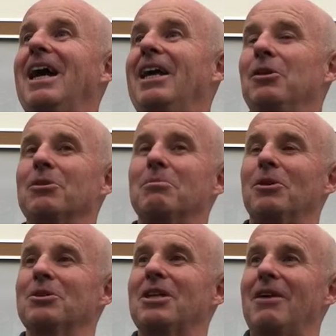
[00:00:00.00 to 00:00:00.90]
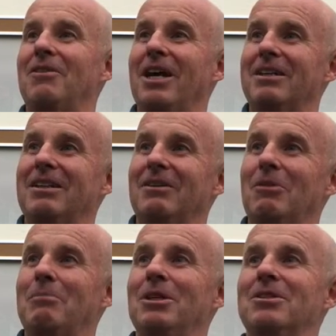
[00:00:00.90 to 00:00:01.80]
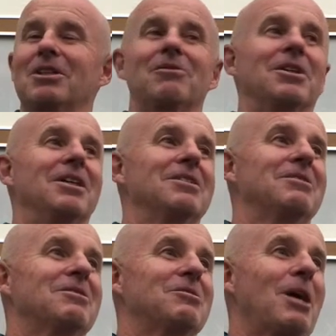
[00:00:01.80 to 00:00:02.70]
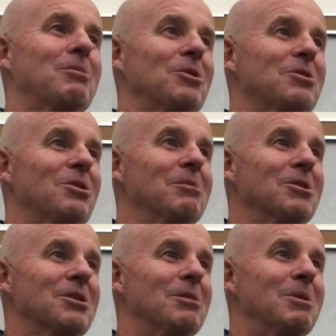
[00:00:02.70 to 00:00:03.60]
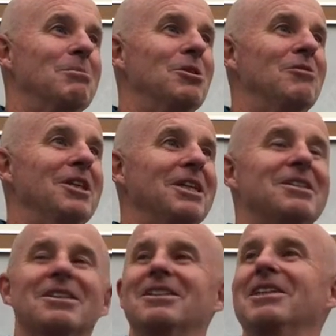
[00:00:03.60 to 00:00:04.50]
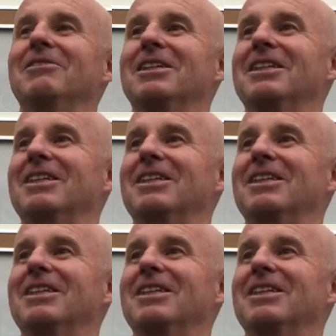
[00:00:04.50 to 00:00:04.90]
and they were supposed to have that the remnants of the tropical storm was going to be moving into Cleveland.